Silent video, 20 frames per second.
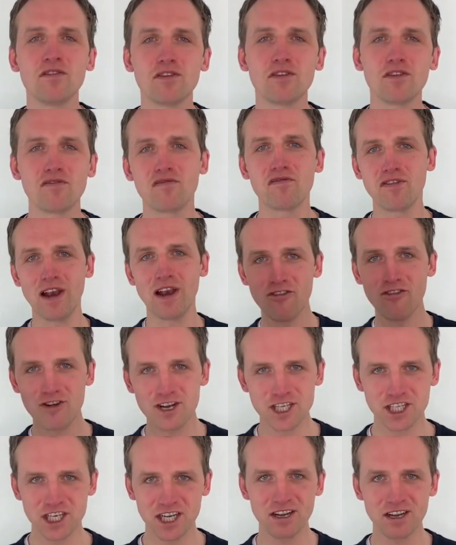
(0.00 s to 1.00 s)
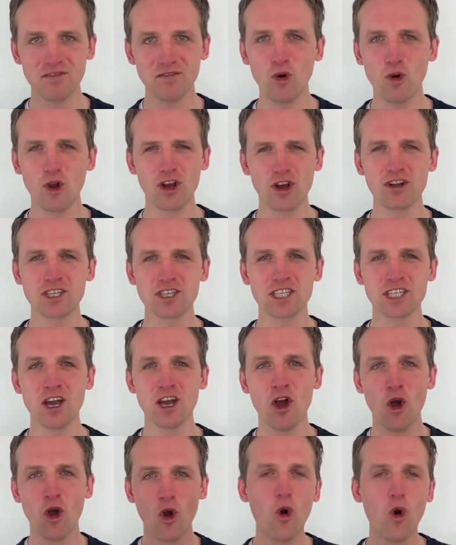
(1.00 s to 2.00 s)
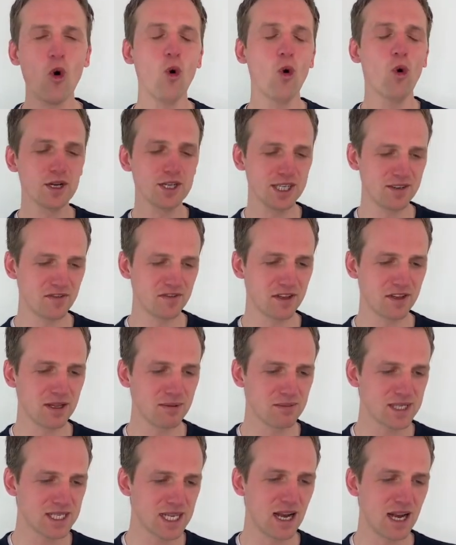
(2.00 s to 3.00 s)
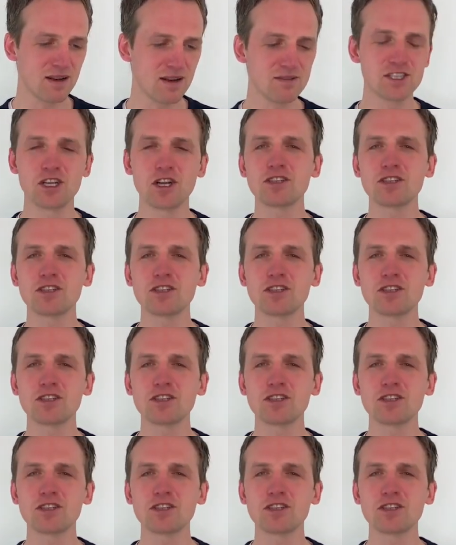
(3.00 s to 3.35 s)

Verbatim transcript: for the flourishing of all, not to hoard it for themselves,